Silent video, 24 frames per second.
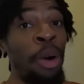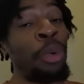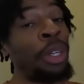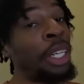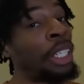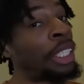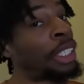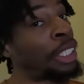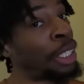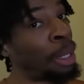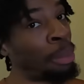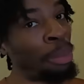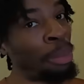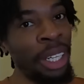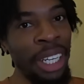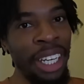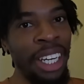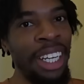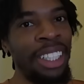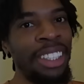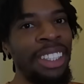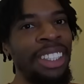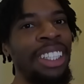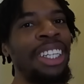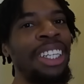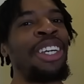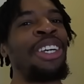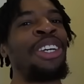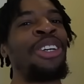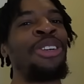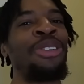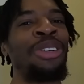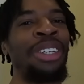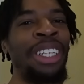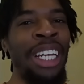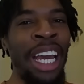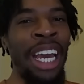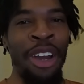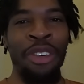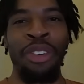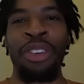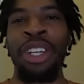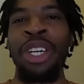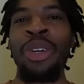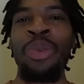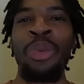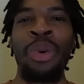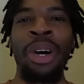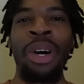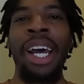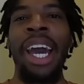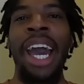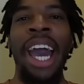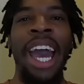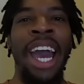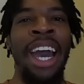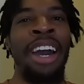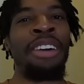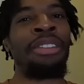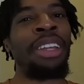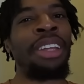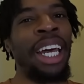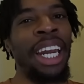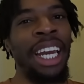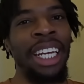when the summer hits, you definitely want to have that